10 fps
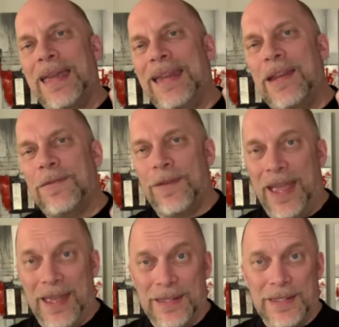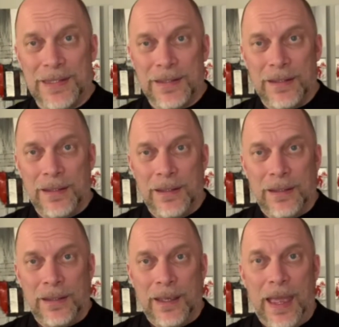in advance
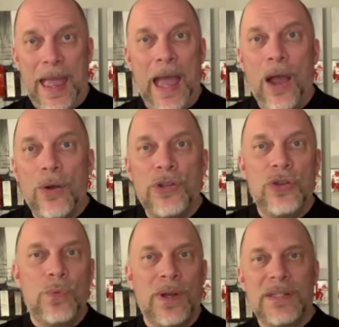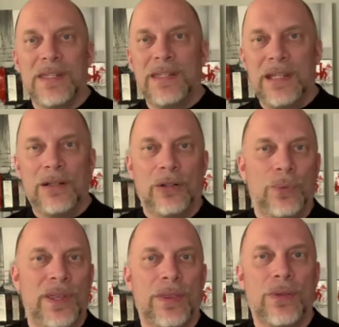how you want to deal
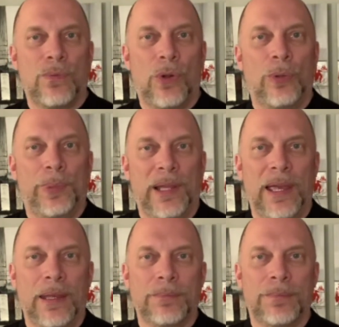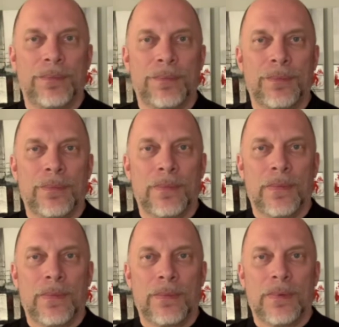with role play.
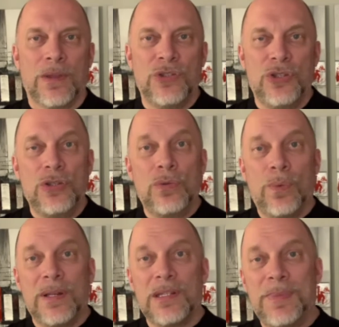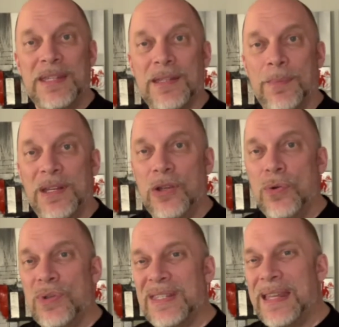Do you want to be somebody
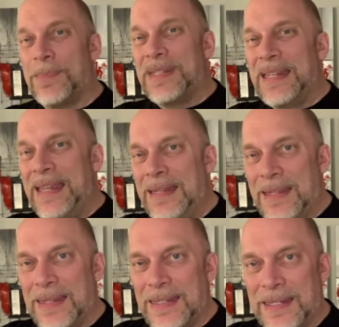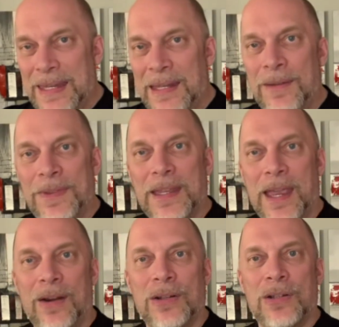who steps into the skin of the
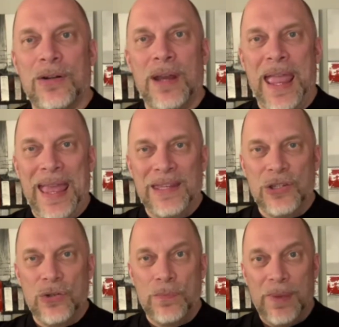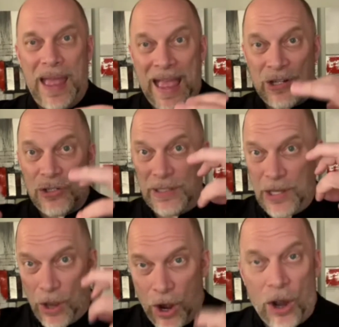character and you
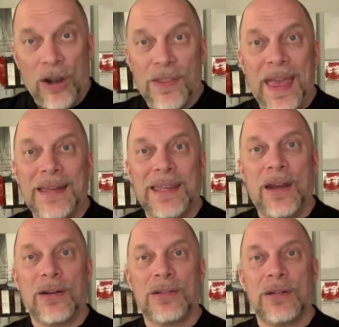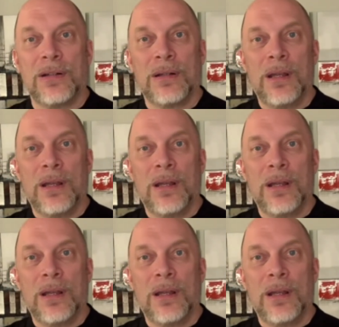actually are that character?